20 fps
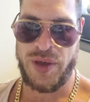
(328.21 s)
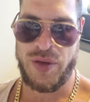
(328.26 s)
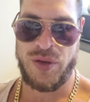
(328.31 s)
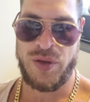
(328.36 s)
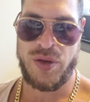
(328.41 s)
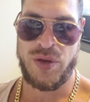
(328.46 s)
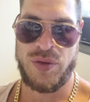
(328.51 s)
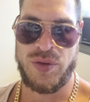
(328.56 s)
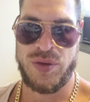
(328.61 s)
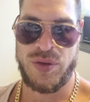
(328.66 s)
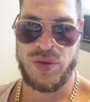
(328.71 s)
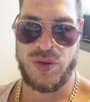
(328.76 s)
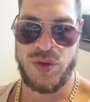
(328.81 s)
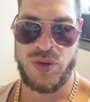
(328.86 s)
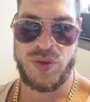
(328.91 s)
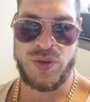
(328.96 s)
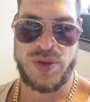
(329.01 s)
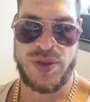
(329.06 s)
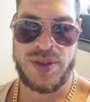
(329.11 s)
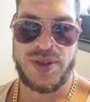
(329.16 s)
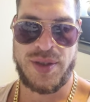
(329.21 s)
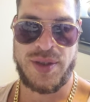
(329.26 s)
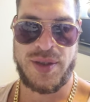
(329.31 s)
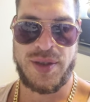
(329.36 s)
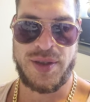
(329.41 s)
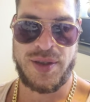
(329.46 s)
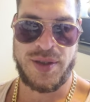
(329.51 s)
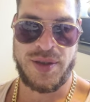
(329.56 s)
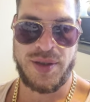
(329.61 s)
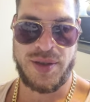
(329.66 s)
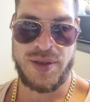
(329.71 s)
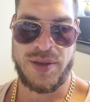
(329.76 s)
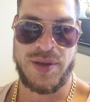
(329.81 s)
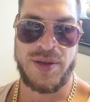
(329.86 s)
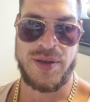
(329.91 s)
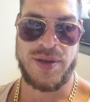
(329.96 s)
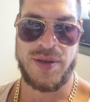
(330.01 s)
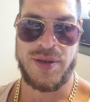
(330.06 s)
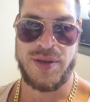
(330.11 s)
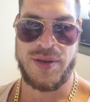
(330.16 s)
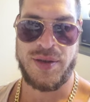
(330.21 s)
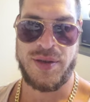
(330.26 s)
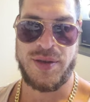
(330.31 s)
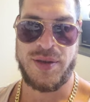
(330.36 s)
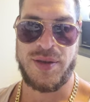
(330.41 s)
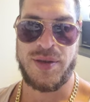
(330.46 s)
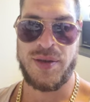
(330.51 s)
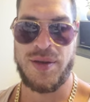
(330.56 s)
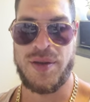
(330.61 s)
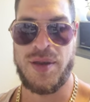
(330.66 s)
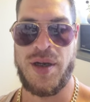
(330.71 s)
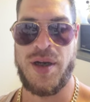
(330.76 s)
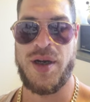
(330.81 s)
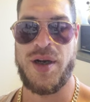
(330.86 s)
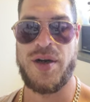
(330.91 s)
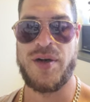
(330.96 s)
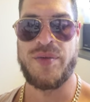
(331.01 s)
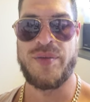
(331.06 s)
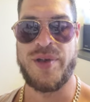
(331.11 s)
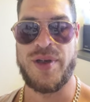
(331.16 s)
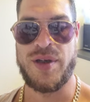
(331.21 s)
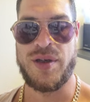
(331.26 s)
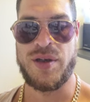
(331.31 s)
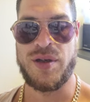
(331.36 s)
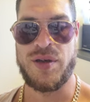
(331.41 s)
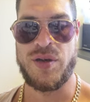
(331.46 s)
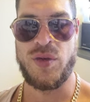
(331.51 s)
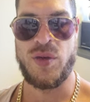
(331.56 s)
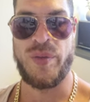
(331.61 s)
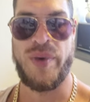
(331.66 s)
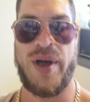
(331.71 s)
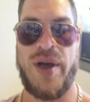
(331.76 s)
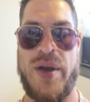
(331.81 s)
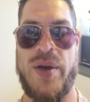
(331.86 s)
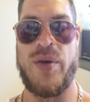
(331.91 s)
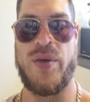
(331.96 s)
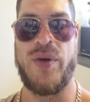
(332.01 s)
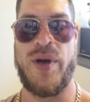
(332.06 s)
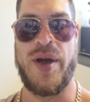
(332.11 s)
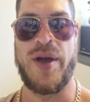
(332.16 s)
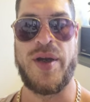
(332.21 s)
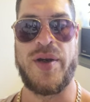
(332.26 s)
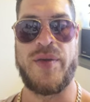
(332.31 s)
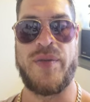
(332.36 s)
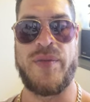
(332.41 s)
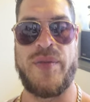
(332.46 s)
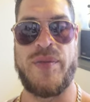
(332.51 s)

You don't, you don't seek uh, harming nobody, right?